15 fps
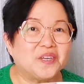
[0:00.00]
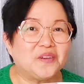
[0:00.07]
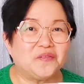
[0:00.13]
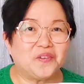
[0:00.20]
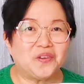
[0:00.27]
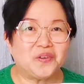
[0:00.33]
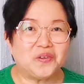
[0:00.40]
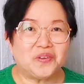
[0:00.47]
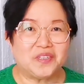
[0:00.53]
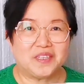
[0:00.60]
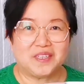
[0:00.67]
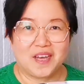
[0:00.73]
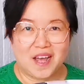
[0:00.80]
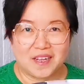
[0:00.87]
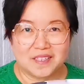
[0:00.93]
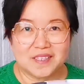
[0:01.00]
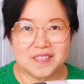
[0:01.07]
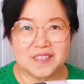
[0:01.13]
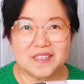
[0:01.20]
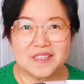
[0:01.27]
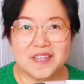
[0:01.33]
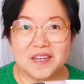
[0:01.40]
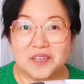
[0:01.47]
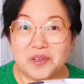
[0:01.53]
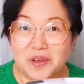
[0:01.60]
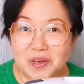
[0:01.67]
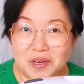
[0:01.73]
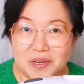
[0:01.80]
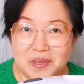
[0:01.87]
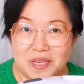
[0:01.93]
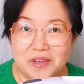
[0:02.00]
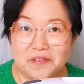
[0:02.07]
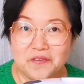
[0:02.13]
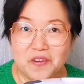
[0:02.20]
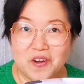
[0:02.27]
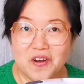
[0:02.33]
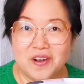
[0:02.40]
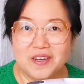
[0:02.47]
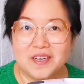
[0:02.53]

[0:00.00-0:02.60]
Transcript: gives you the answer that you are looking for.